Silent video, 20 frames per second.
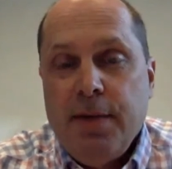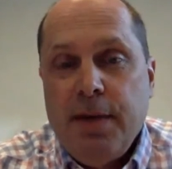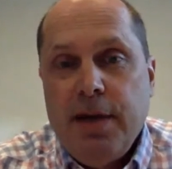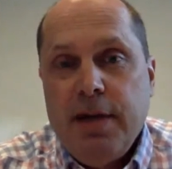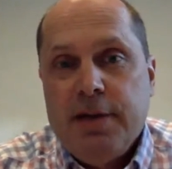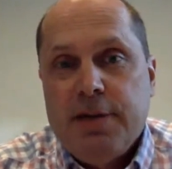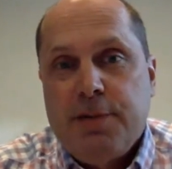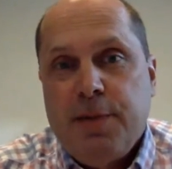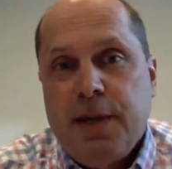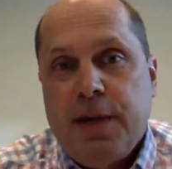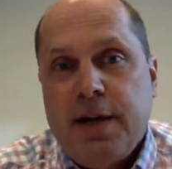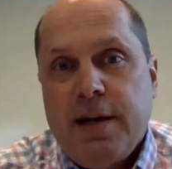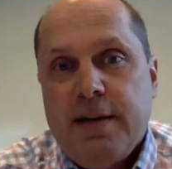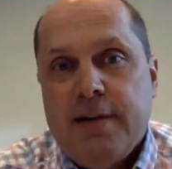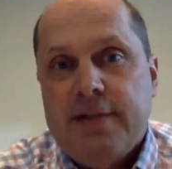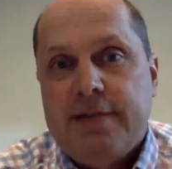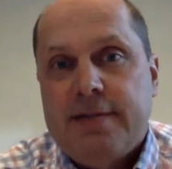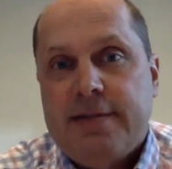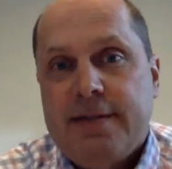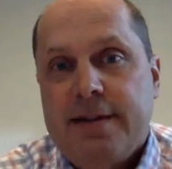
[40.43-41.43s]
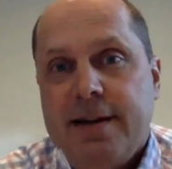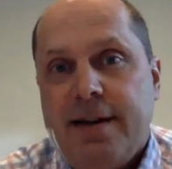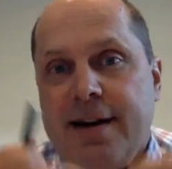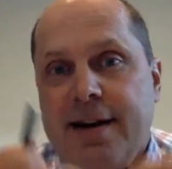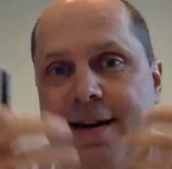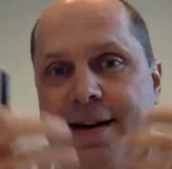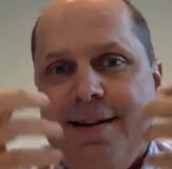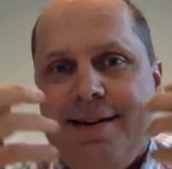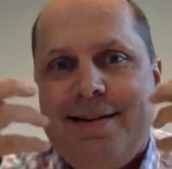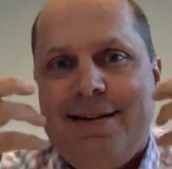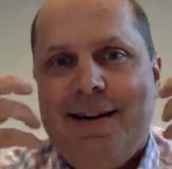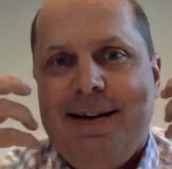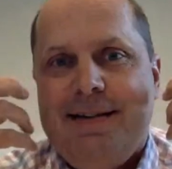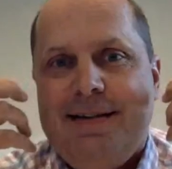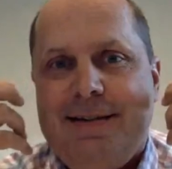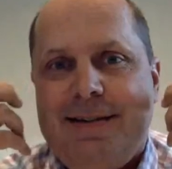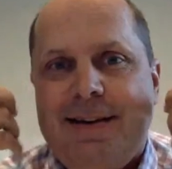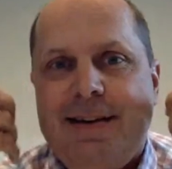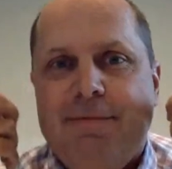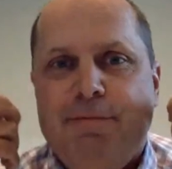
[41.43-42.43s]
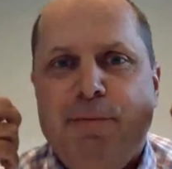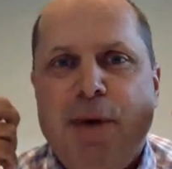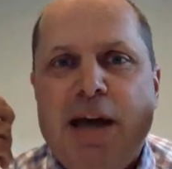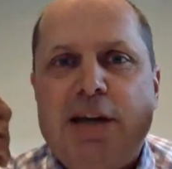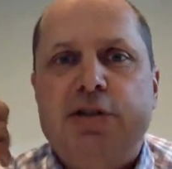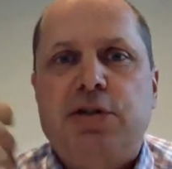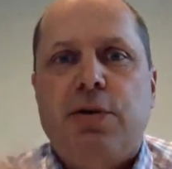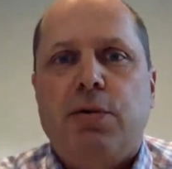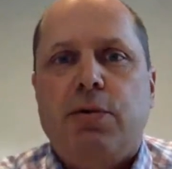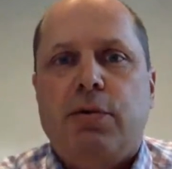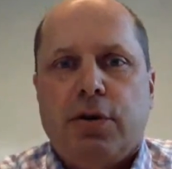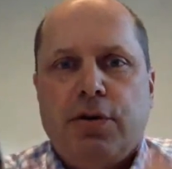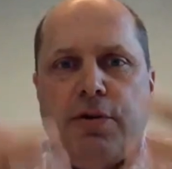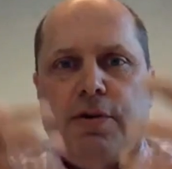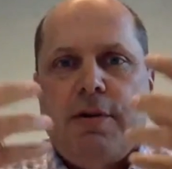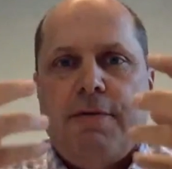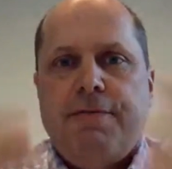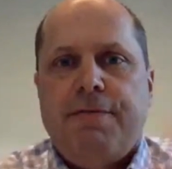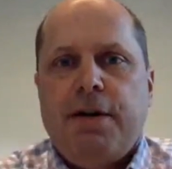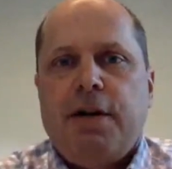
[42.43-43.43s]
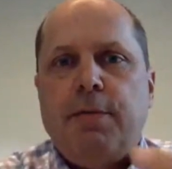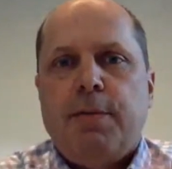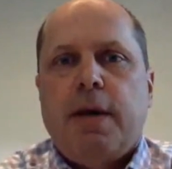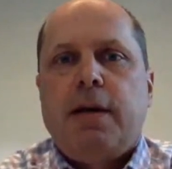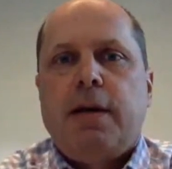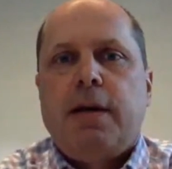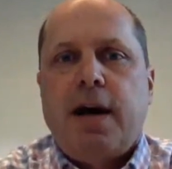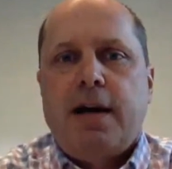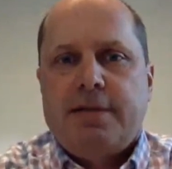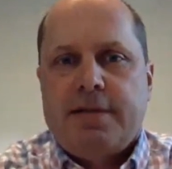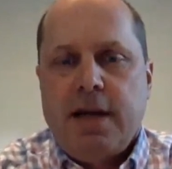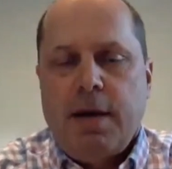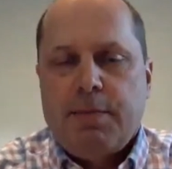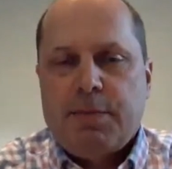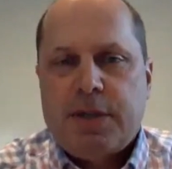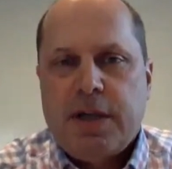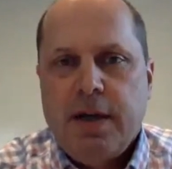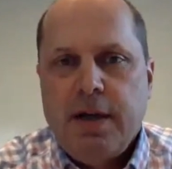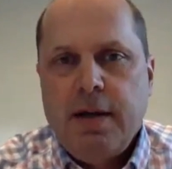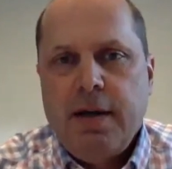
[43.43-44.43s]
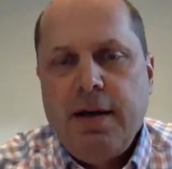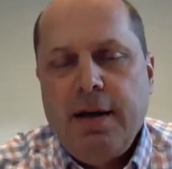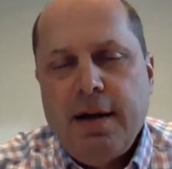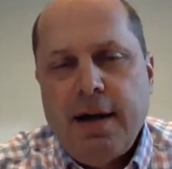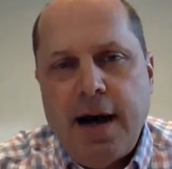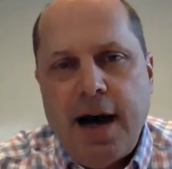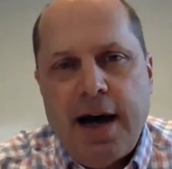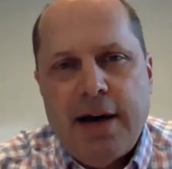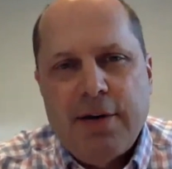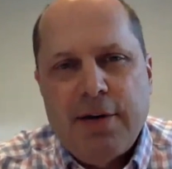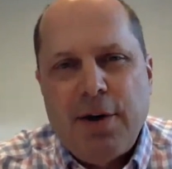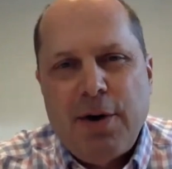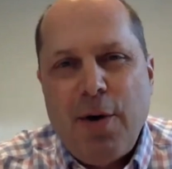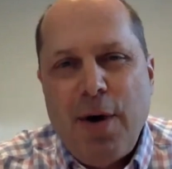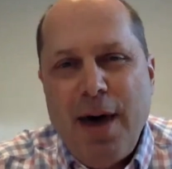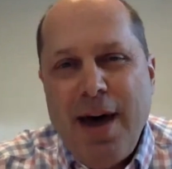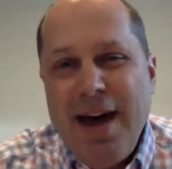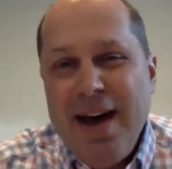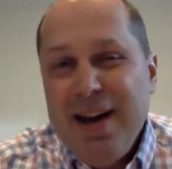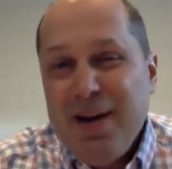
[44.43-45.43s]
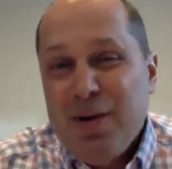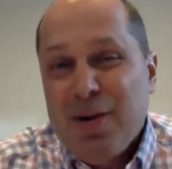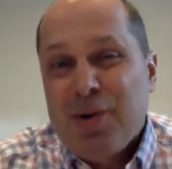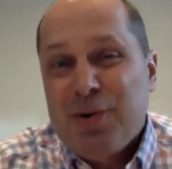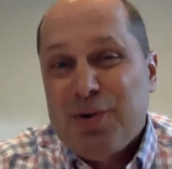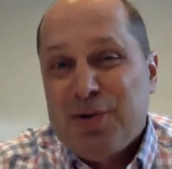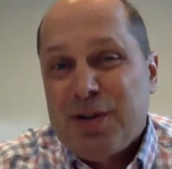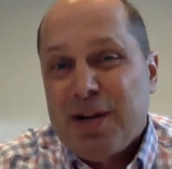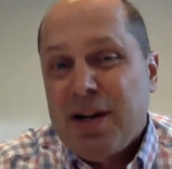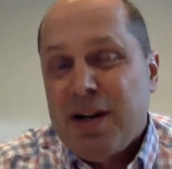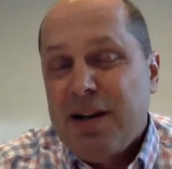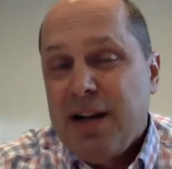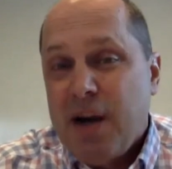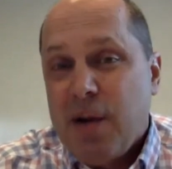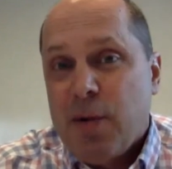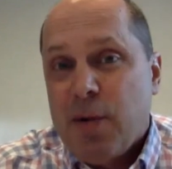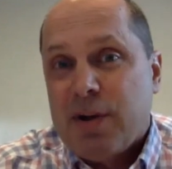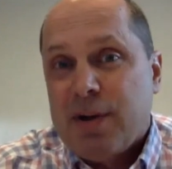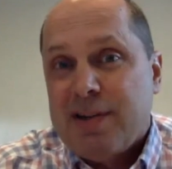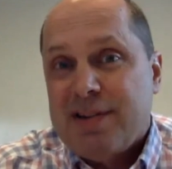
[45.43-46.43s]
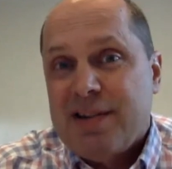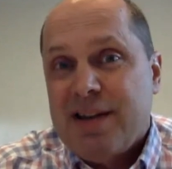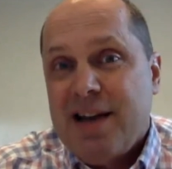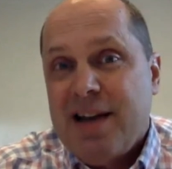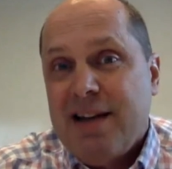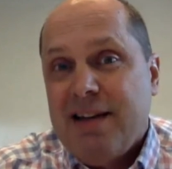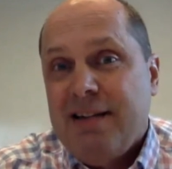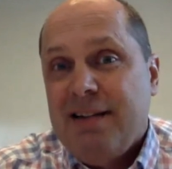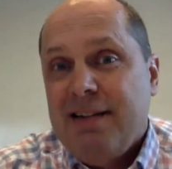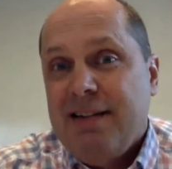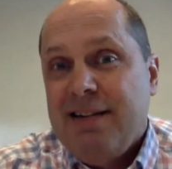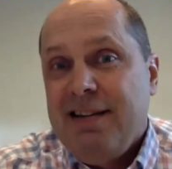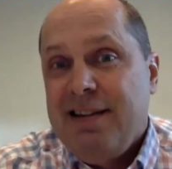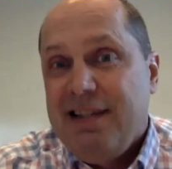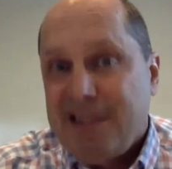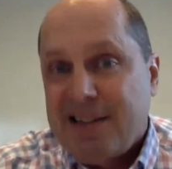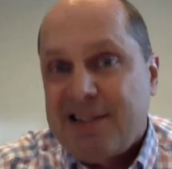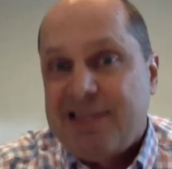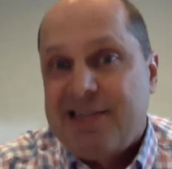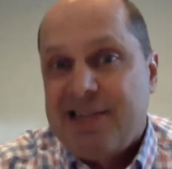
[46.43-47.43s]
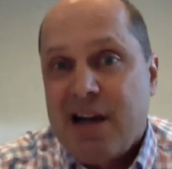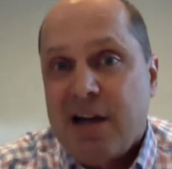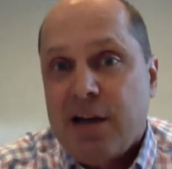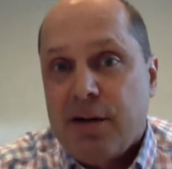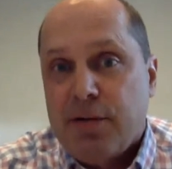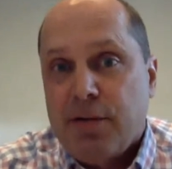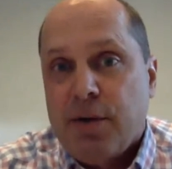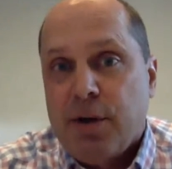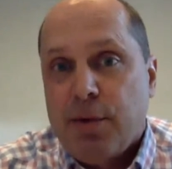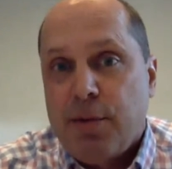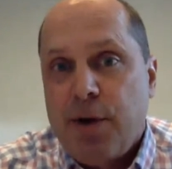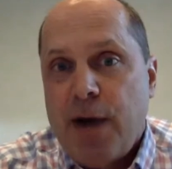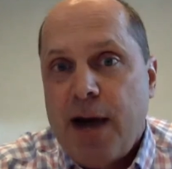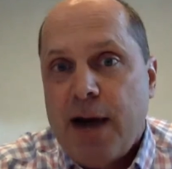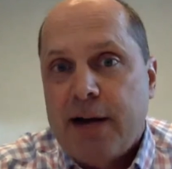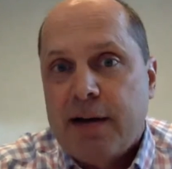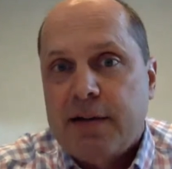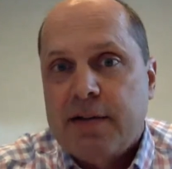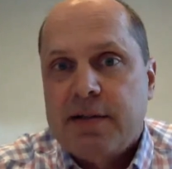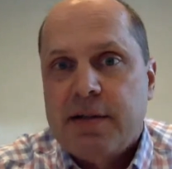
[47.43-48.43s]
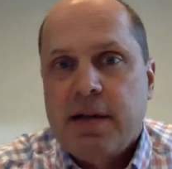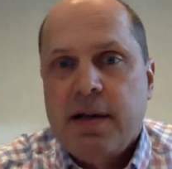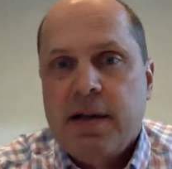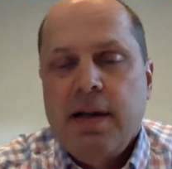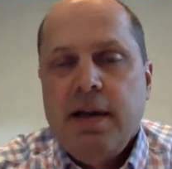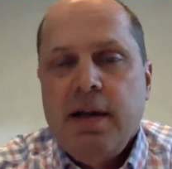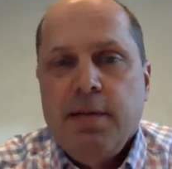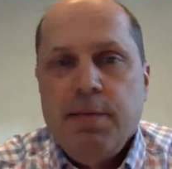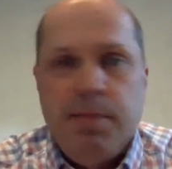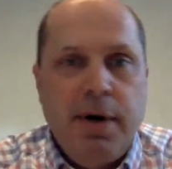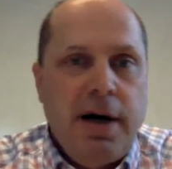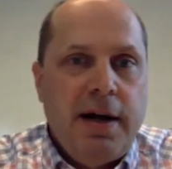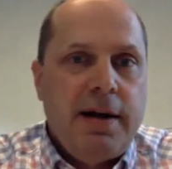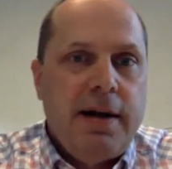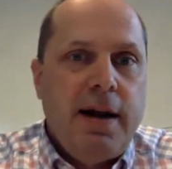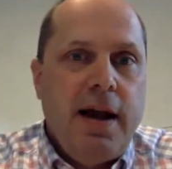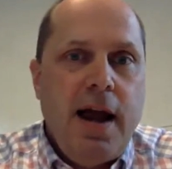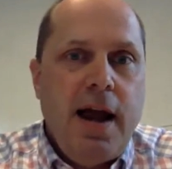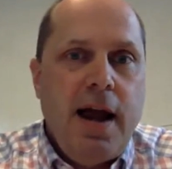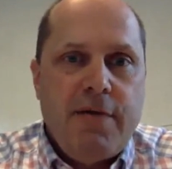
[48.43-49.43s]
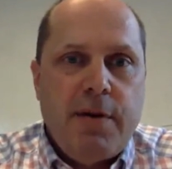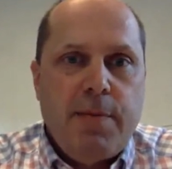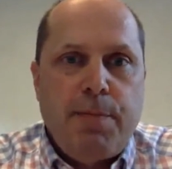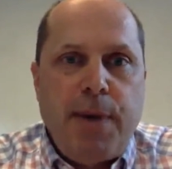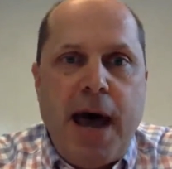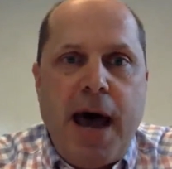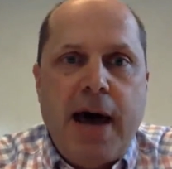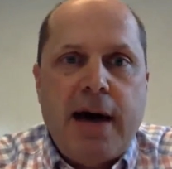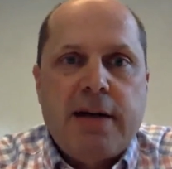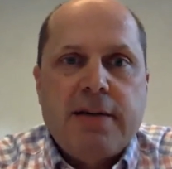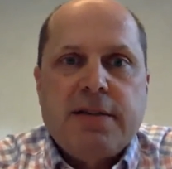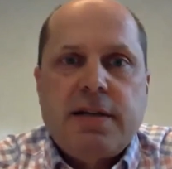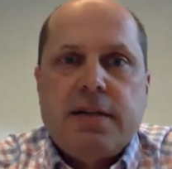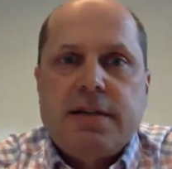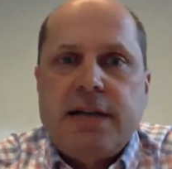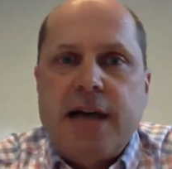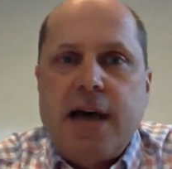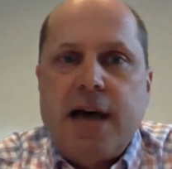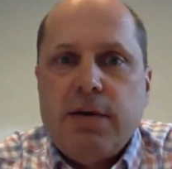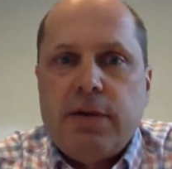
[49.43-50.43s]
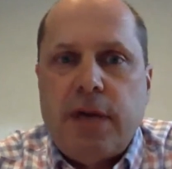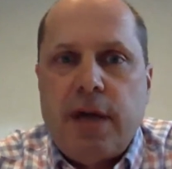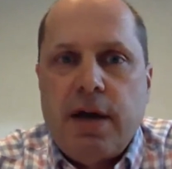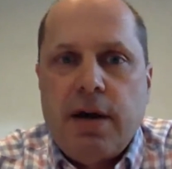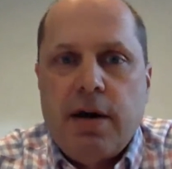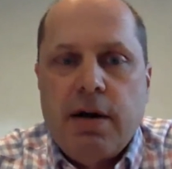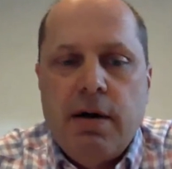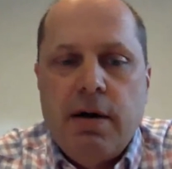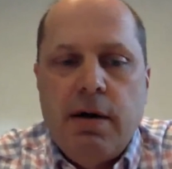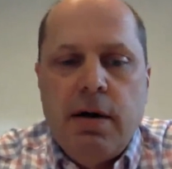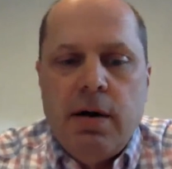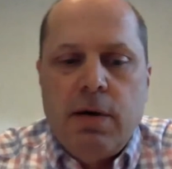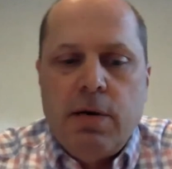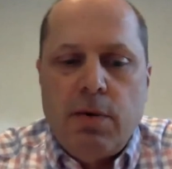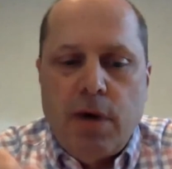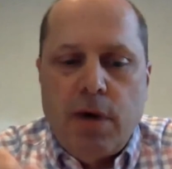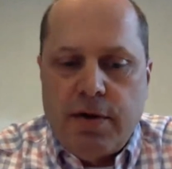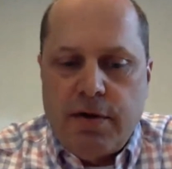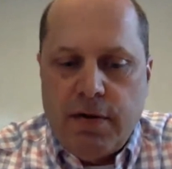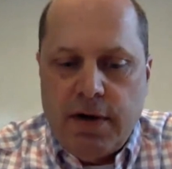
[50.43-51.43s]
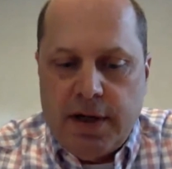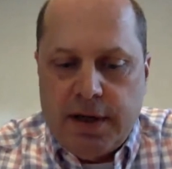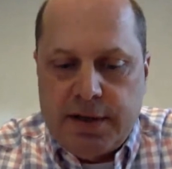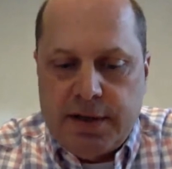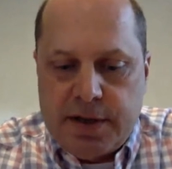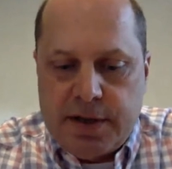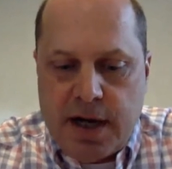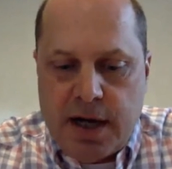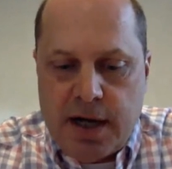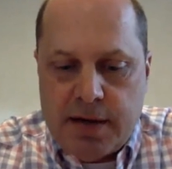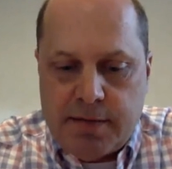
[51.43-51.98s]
is because it makes you learn the fundamental concepts. I don't know anyone who's done a network design in Excel in real practice, but every package that's out there, whether it's